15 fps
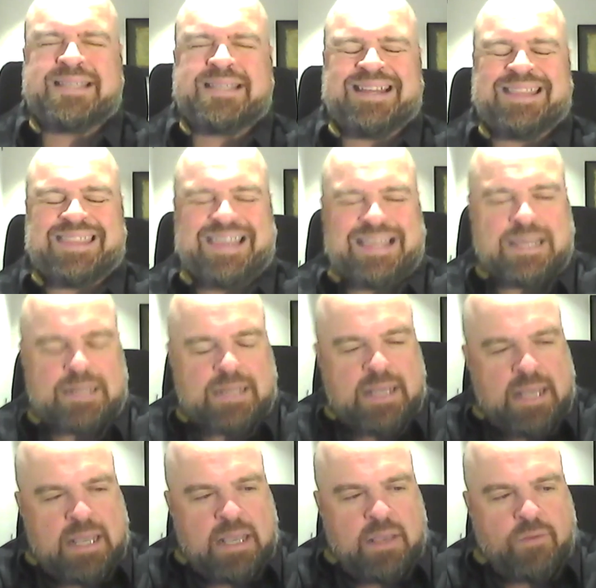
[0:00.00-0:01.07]
And I think that
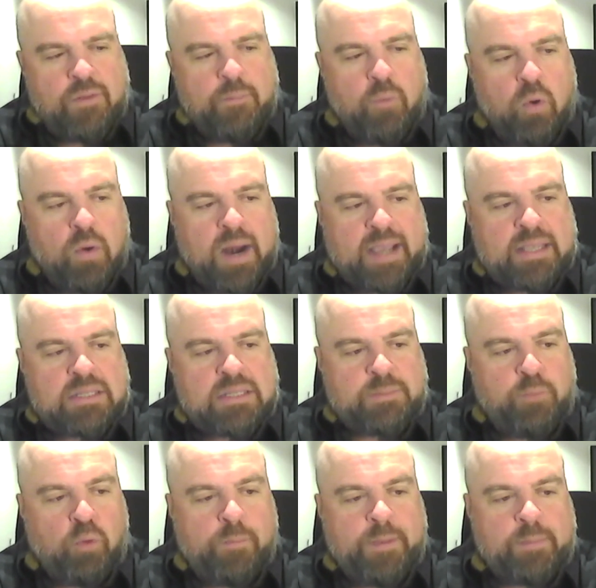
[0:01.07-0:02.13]
the more I can
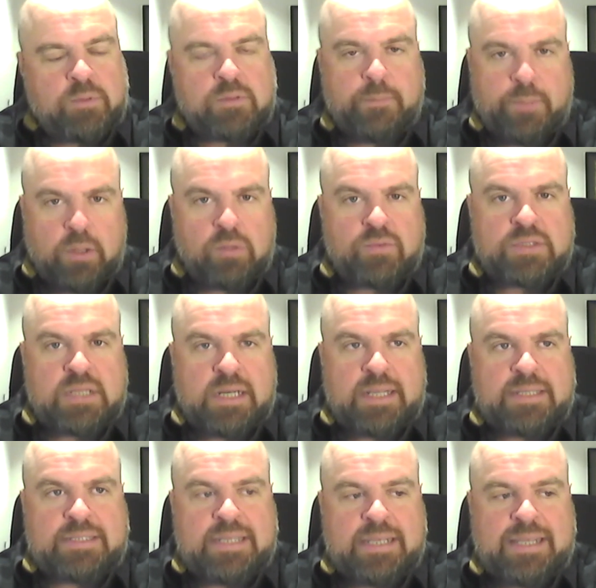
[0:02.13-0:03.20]
support people to build
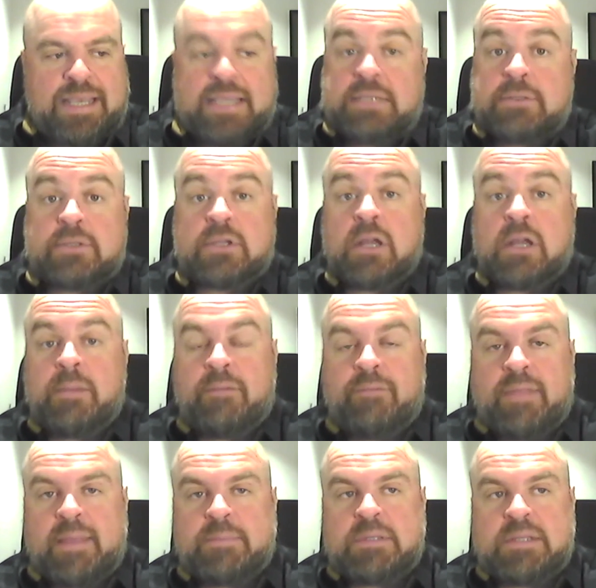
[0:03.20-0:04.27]
resiliency, the easier it's going to be for
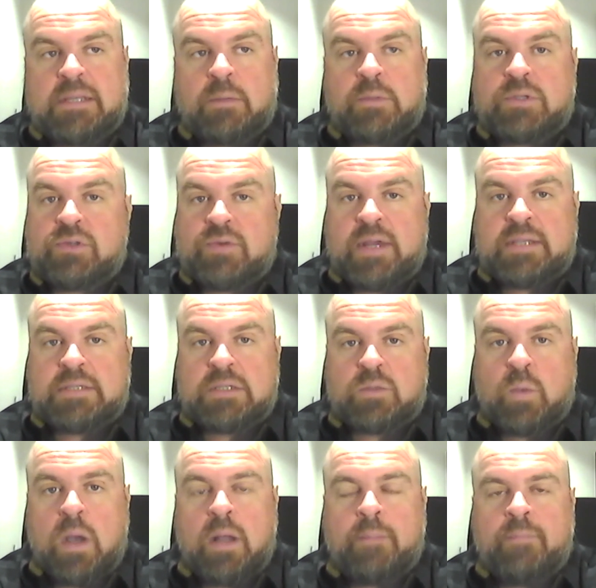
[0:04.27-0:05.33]
them to deal with stress as
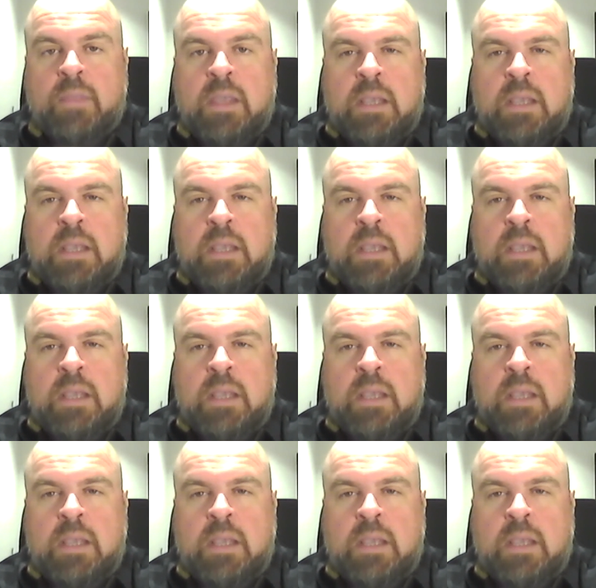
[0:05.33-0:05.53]
well.